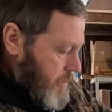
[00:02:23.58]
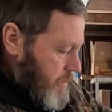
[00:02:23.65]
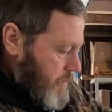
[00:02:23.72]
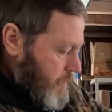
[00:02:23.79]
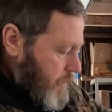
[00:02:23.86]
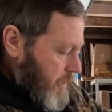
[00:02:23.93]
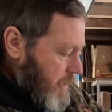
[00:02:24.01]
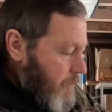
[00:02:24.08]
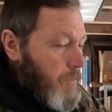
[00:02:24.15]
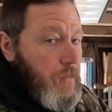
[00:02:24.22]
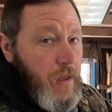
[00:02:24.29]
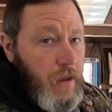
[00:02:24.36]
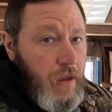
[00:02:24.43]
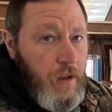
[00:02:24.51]
And what I'm
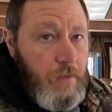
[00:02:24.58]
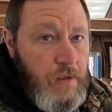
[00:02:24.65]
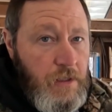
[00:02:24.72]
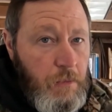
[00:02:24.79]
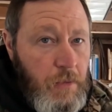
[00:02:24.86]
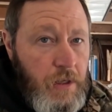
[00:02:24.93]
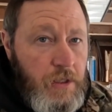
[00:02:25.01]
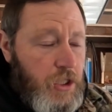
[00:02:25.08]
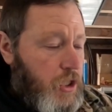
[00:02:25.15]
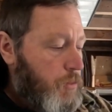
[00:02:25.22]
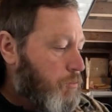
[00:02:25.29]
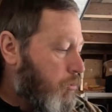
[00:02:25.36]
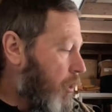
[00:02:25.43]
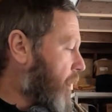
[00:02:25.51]
thinking is I'm going to
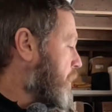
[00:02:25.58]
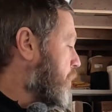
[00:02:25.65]
spray